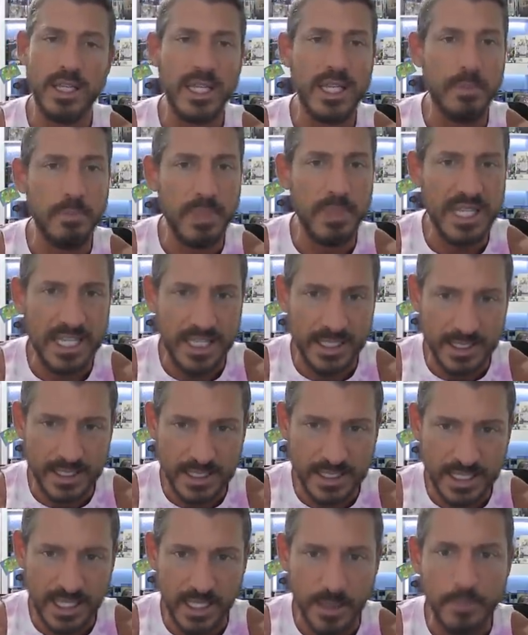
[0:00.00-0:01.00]
the
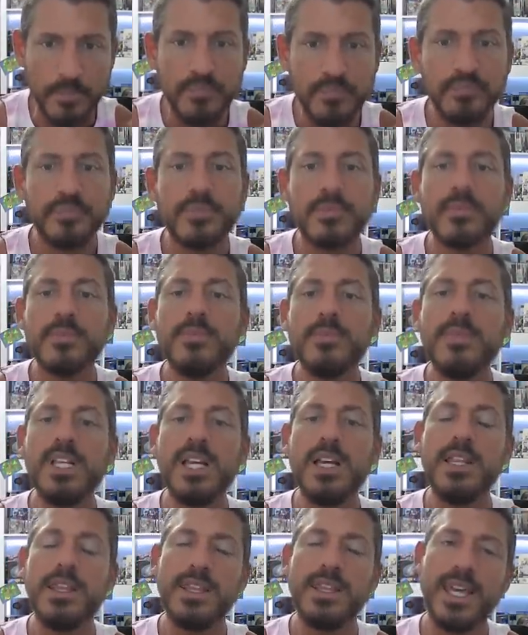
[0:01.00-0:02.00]
PC.
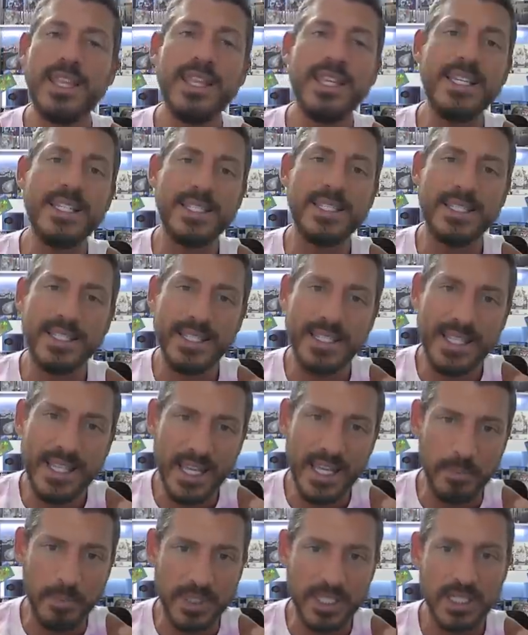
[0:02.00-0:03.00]
Then they
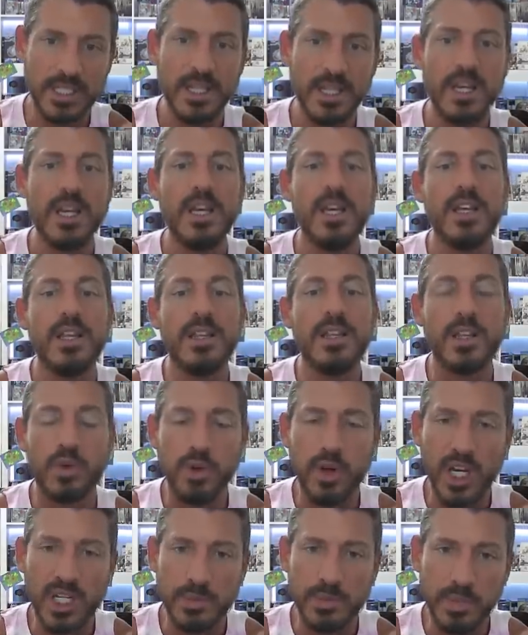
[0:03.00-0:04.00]
skipped the
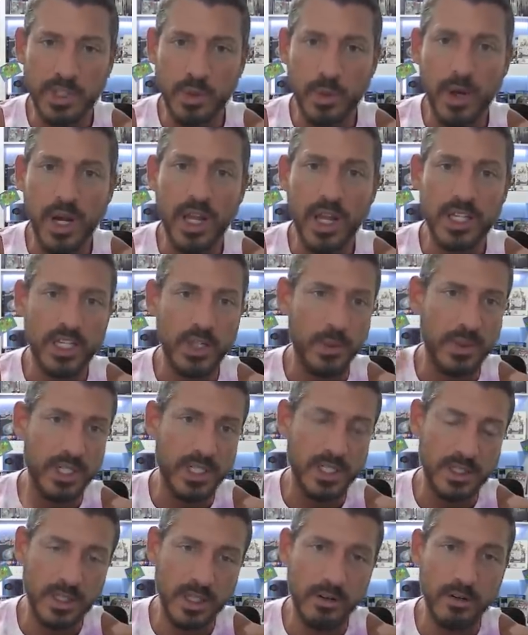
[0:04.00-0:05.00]
Crossbell duology,
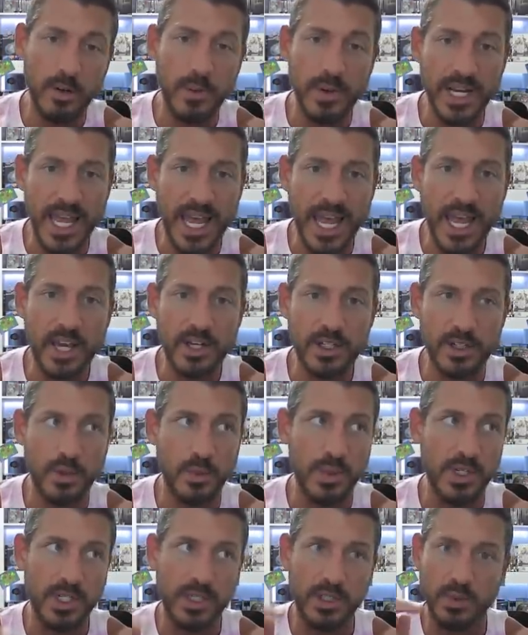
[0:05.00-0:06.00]
which is Zero and Azure,
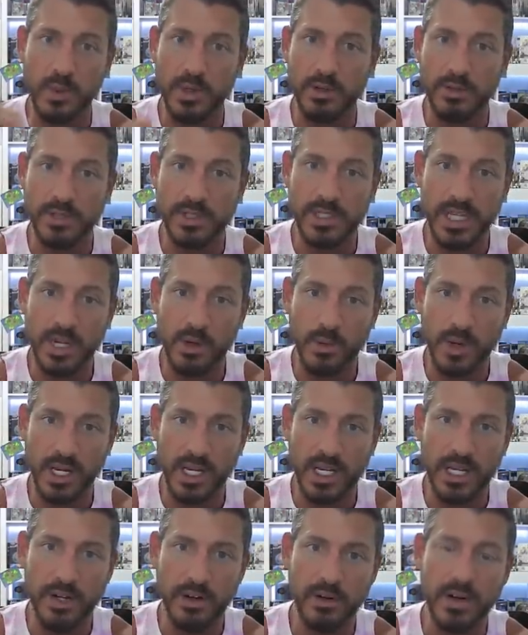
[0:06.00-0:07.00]
which is what you're seeing right
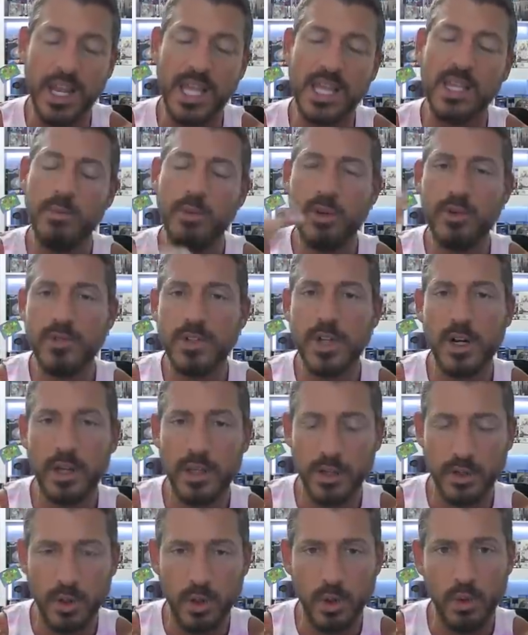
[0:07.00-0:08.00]
here, and they moved on
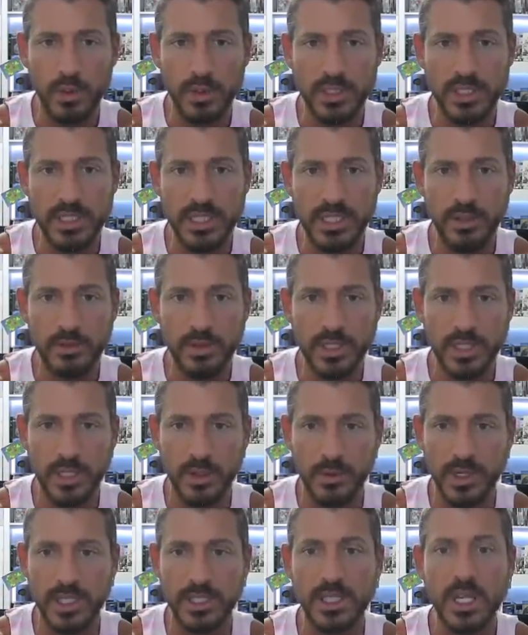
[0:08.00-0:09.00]
to the Cold Steel
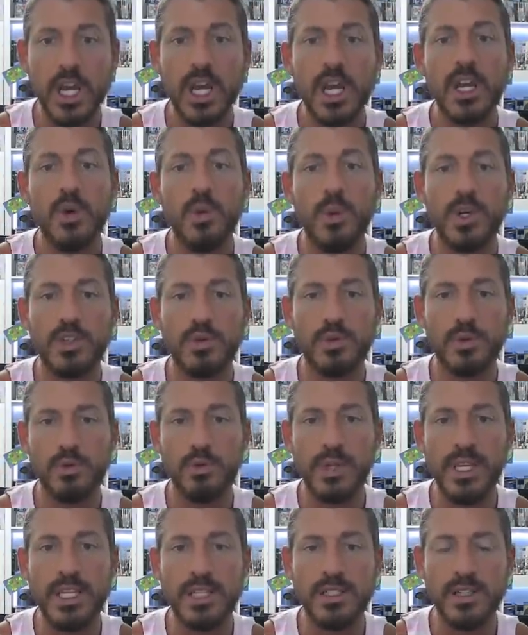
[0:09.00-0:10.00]
series, which was
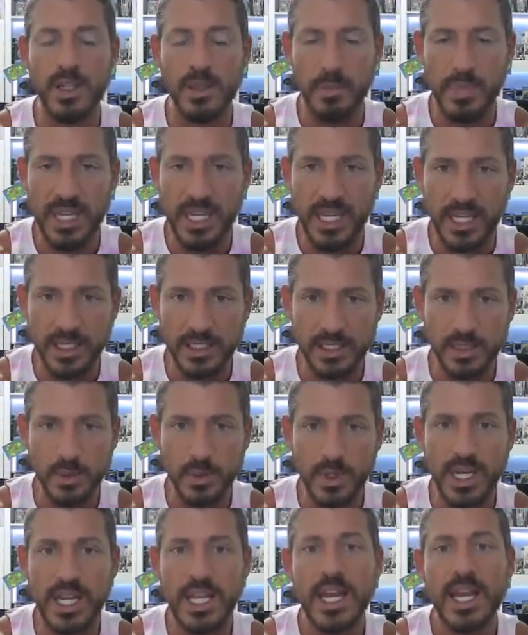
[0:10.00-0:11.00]
released on the
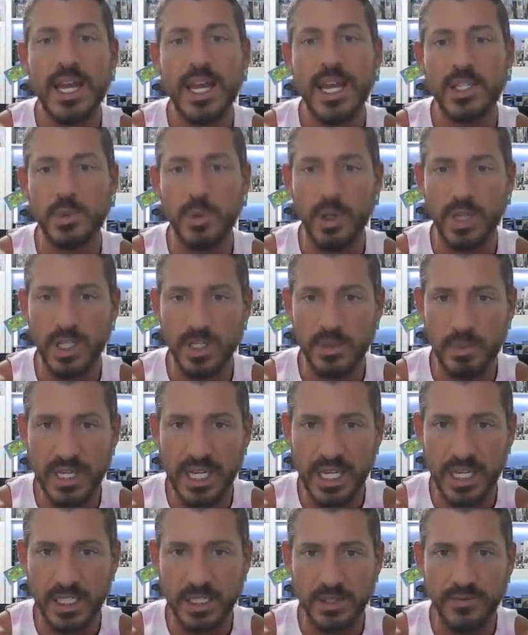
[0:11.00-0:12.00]
PS3 as well as
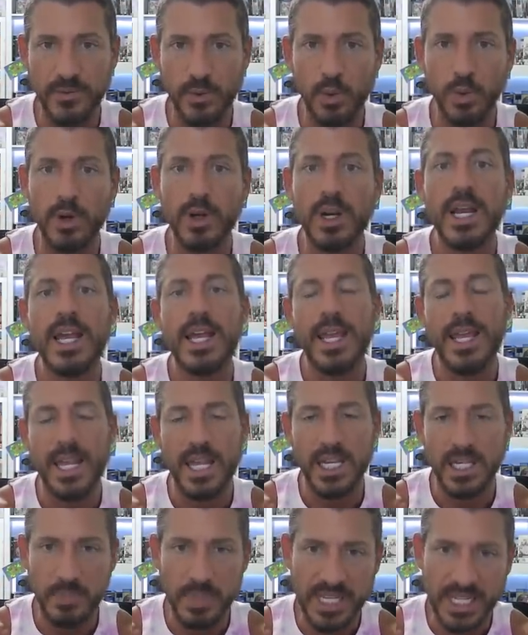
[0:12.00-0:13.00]
PS4
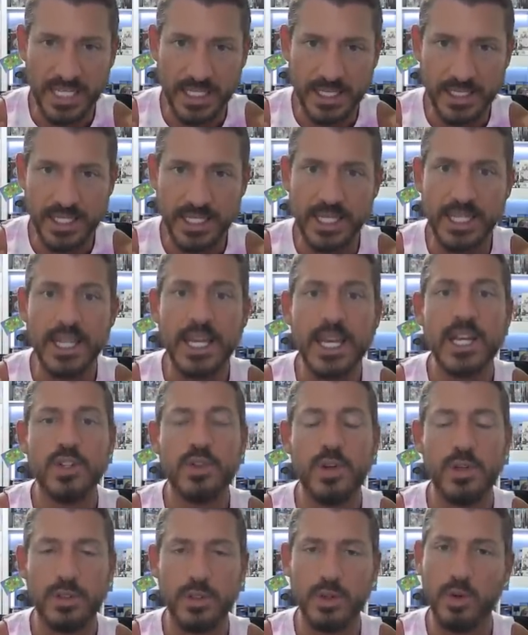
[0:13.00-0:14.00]
and PC,
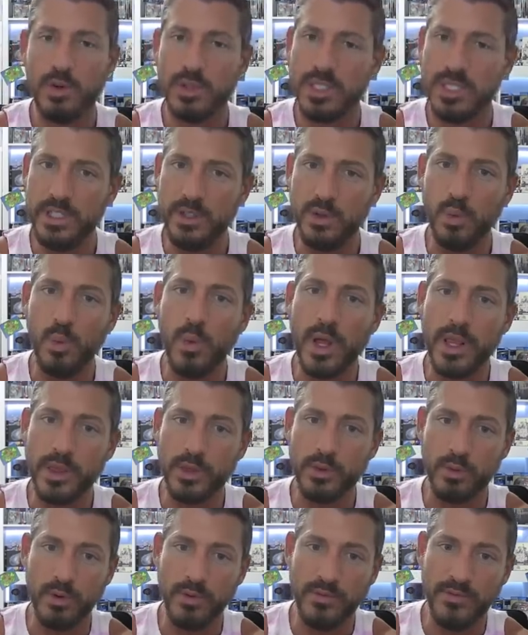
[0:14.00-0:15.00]
Trails of Cold Steel 1
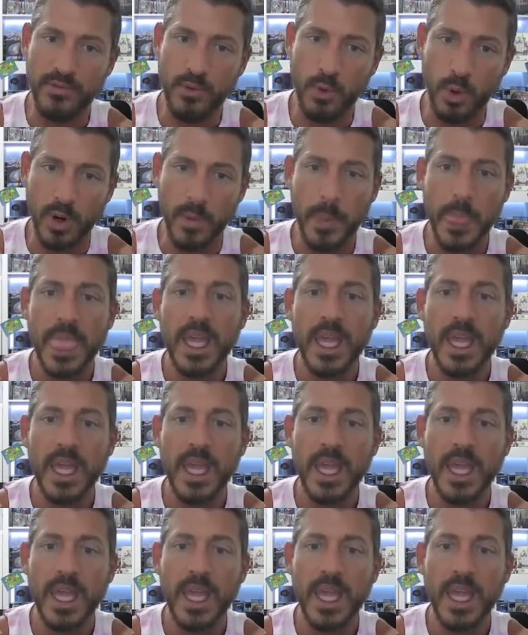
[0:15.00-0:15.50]
through 4.